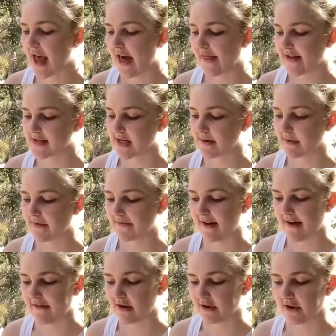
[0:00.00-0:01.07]
and that's going to be
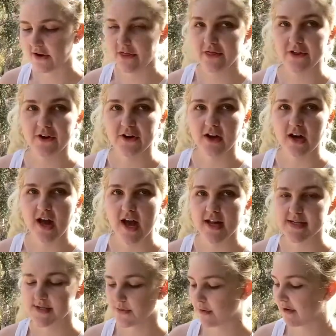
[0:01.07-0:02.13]

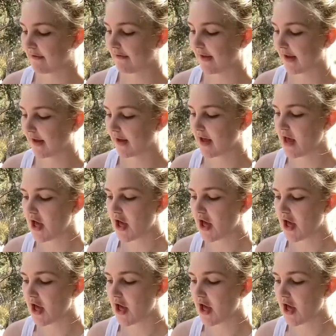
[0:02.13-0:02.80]
539 square feet.